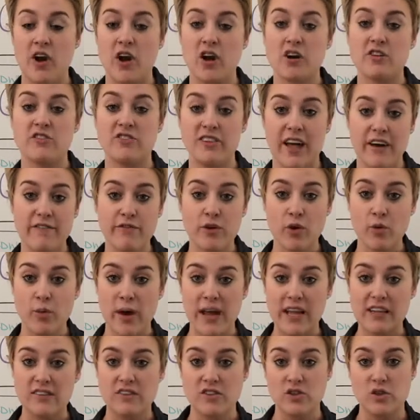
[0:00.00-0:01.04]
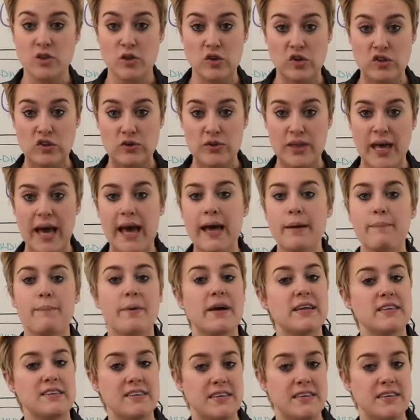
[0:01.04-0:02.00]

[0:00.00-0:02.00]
There are several ways you can do that,